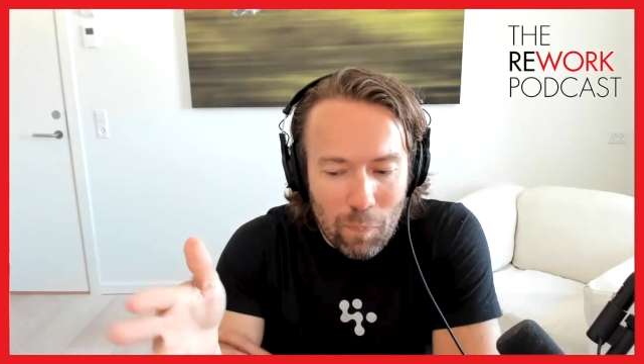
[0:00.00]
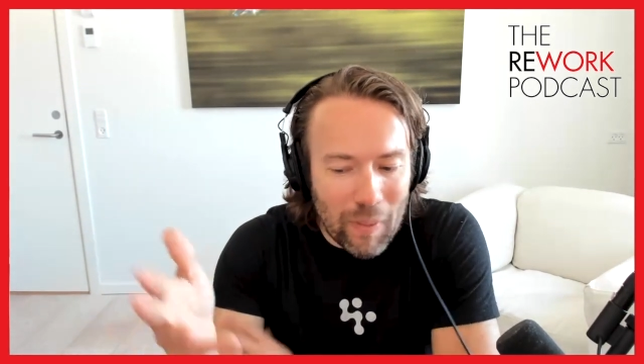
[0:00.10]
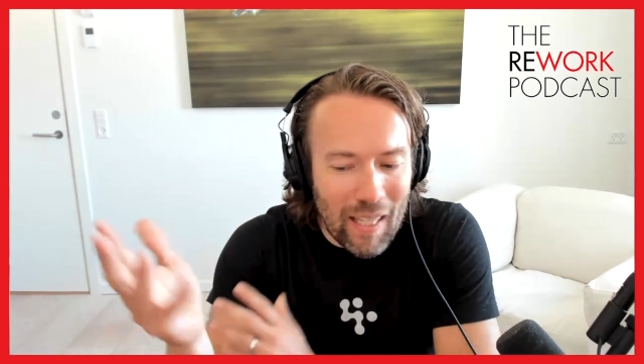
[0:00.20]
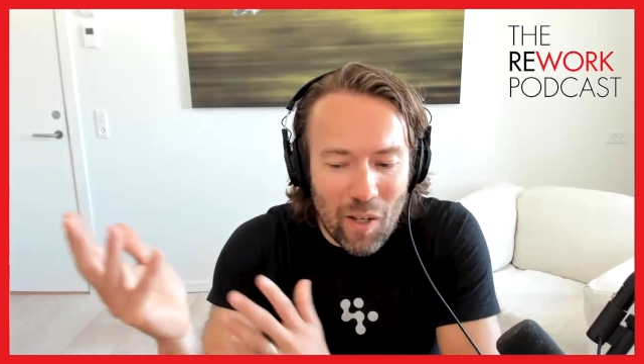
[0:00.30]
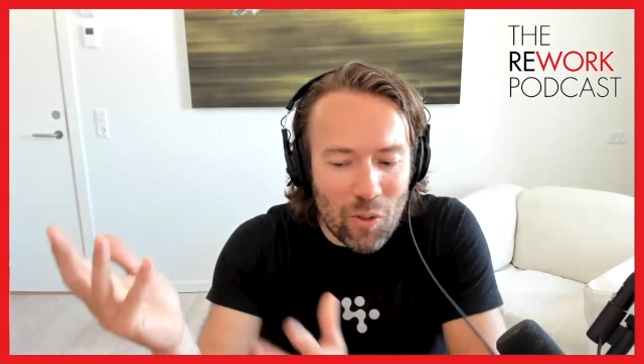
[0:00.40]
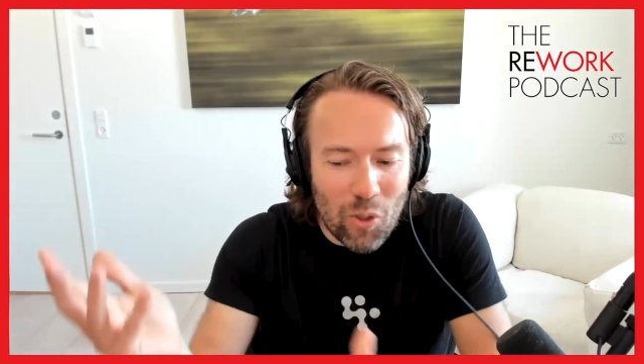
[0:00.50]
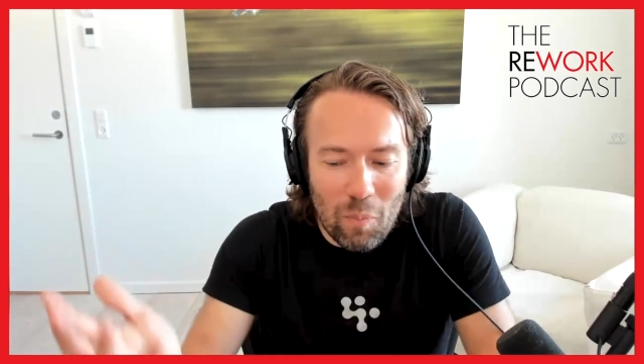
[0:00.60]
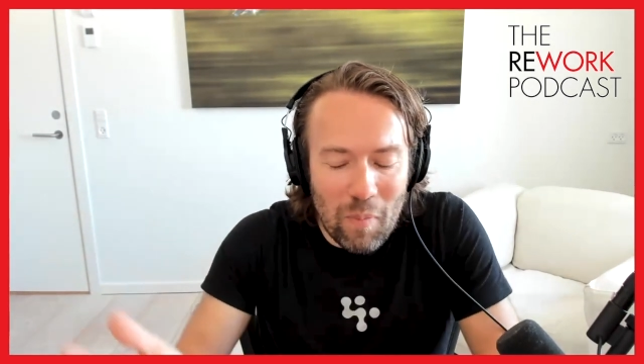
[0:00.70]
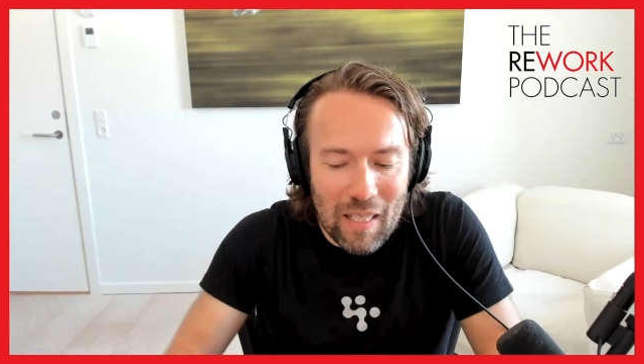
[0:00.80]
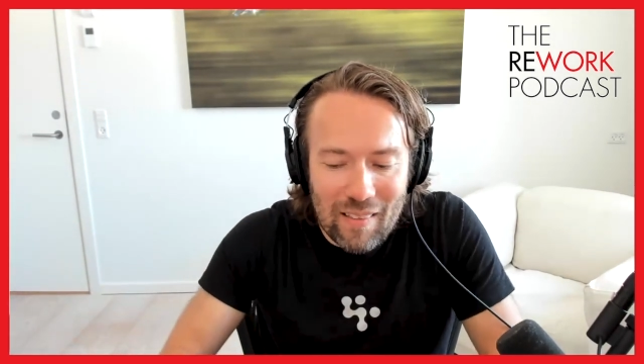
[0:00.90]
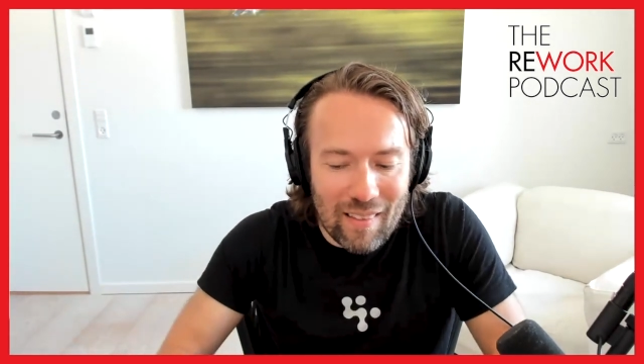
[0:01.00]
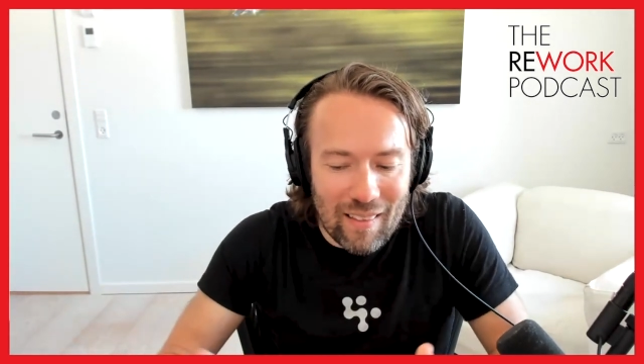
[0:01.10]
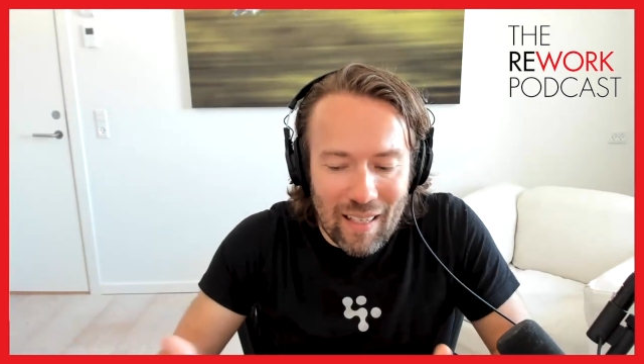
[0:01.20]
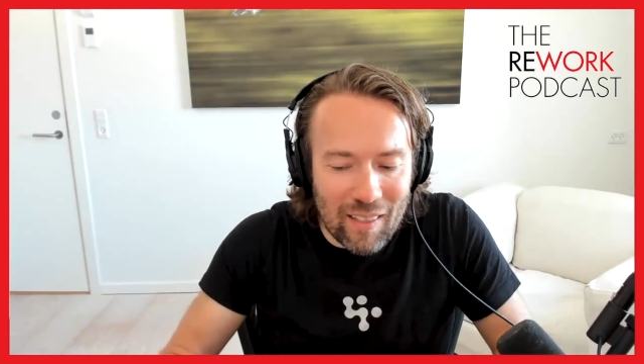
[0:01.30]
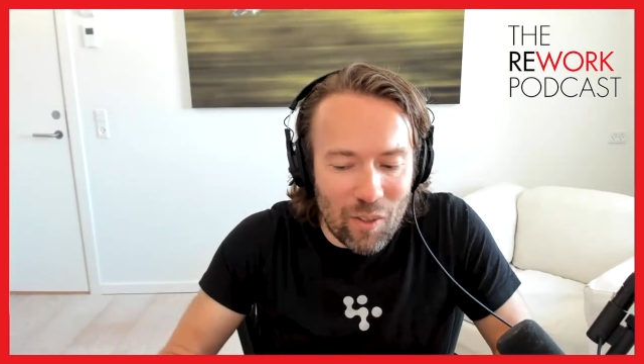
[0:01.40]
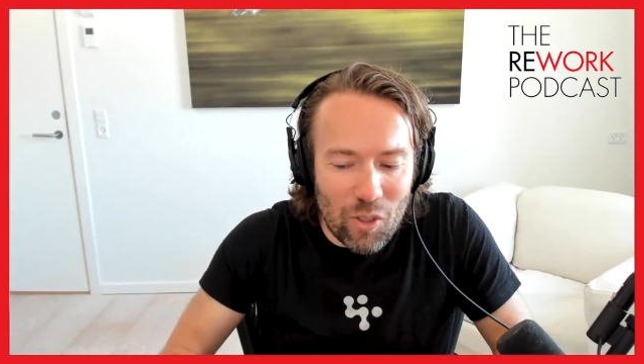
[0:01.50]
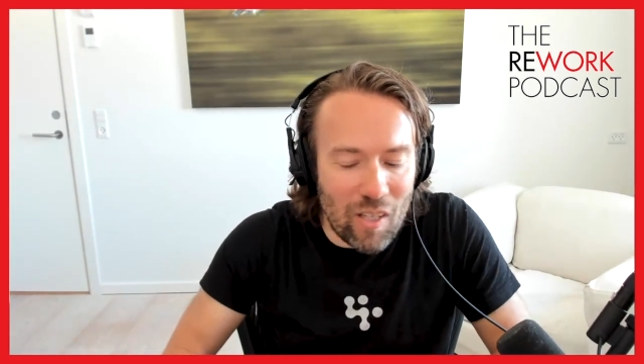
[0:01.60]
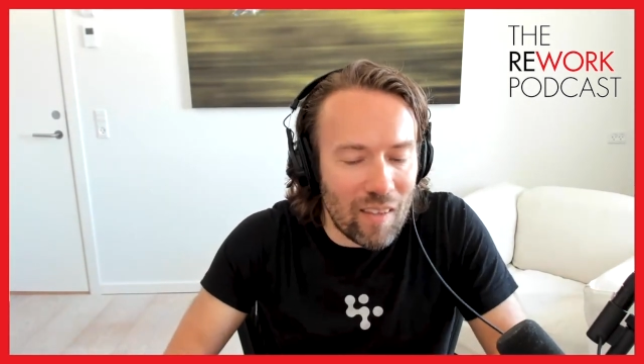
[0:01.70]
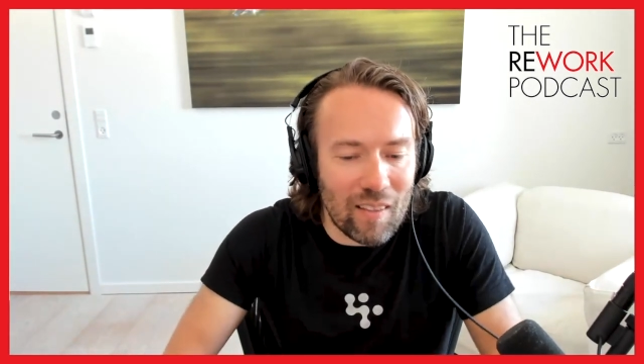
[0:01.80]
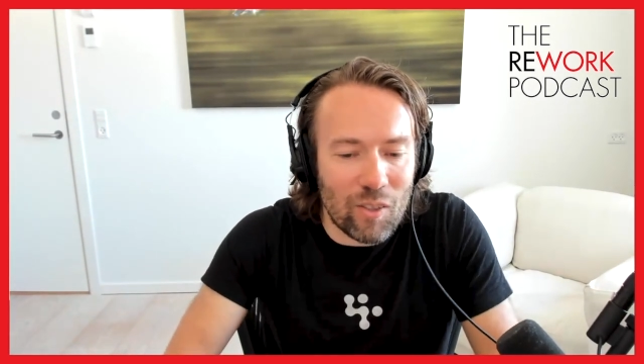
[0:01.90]
but that also means that like there's
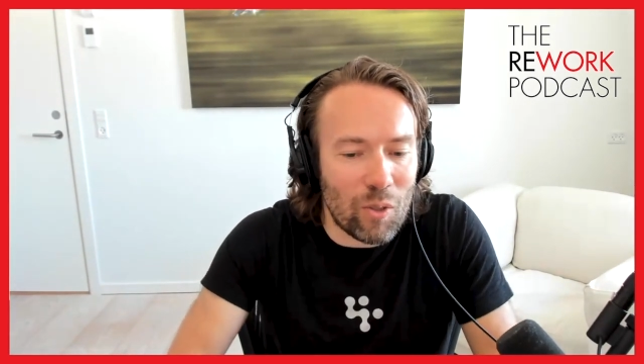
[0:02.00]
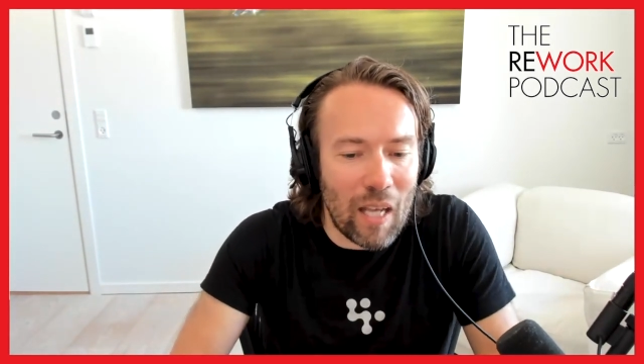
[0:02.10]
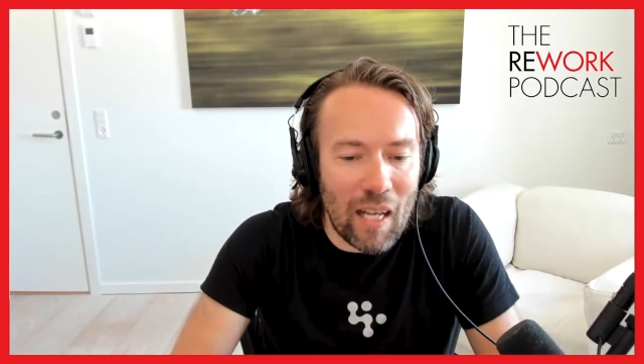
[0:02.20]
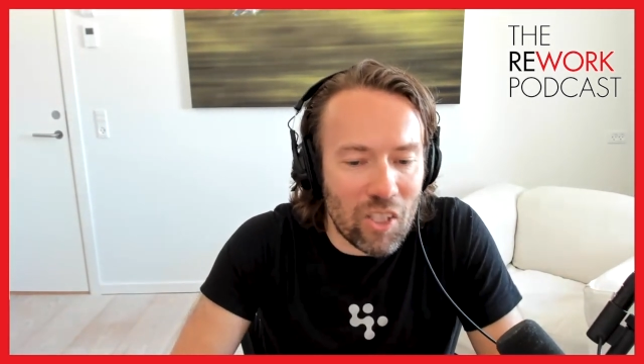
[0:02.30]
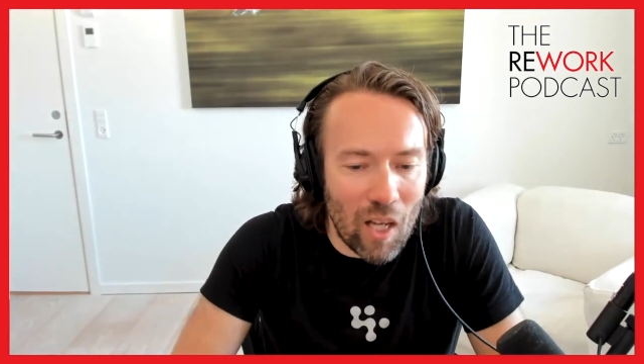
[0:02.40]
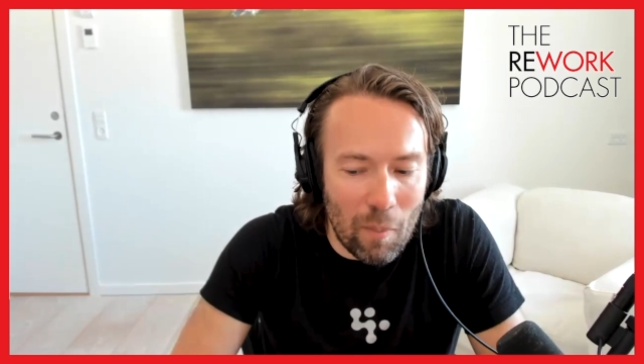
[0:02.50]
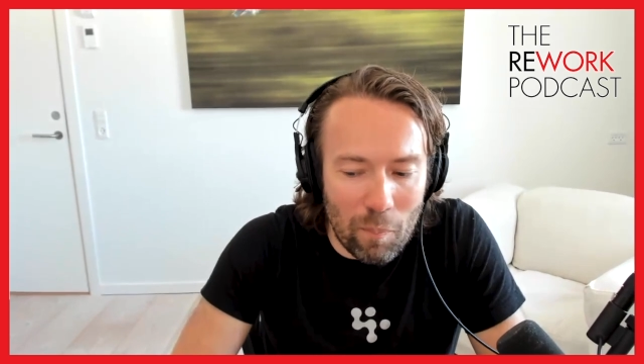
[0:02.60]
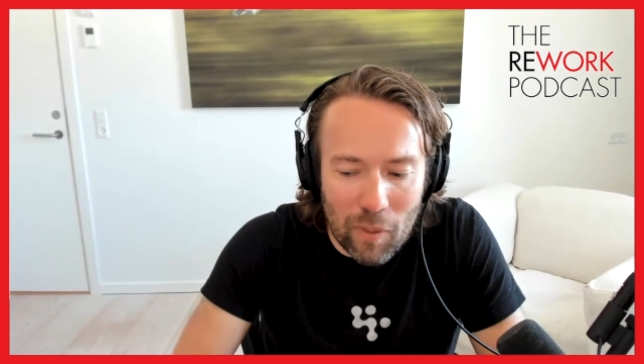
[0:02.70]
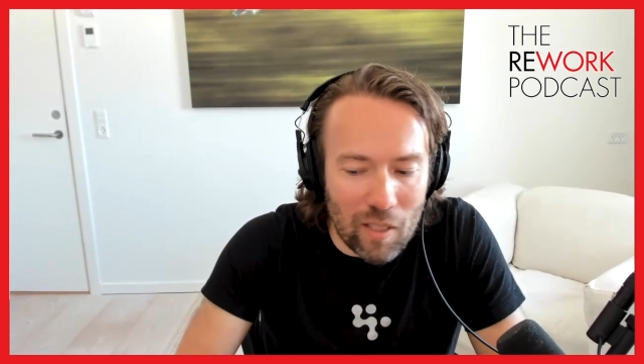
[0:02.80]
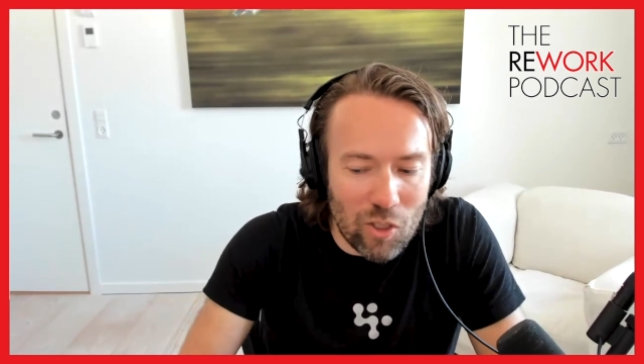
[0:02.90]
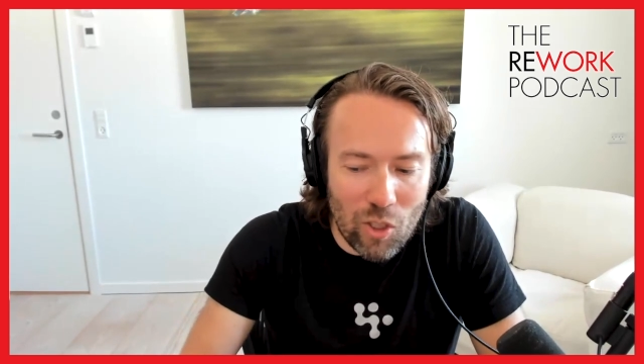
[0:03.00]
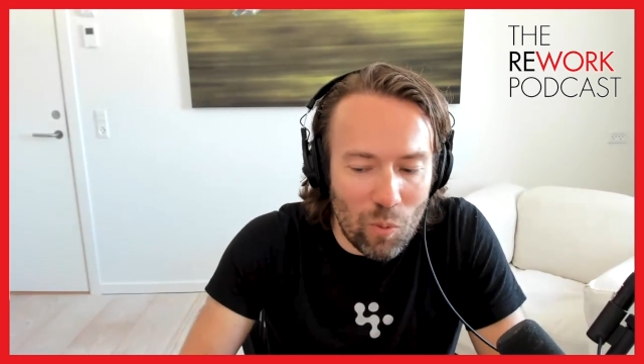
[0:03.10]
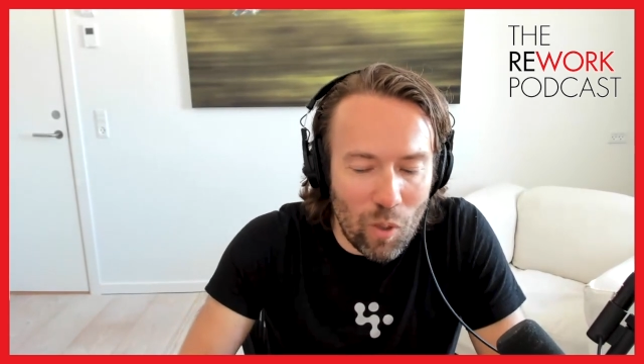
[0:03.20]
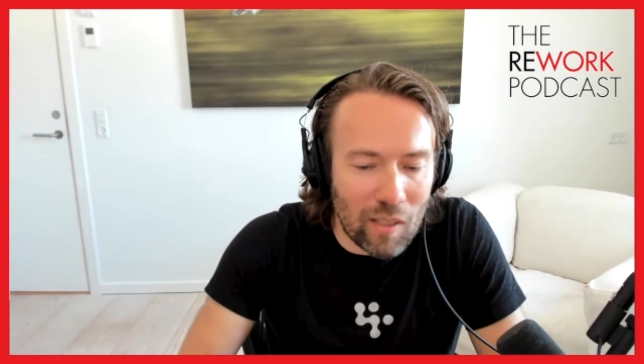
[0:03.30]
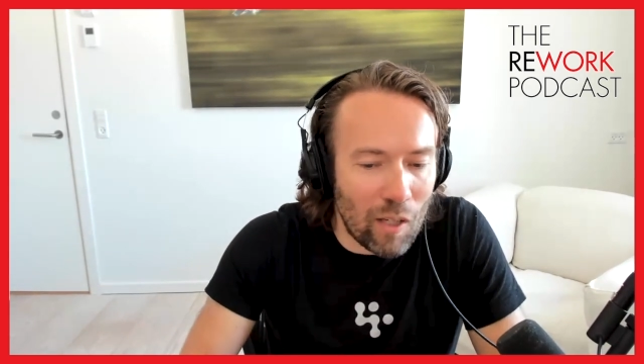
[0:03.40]
nothing to catch up, because you know what?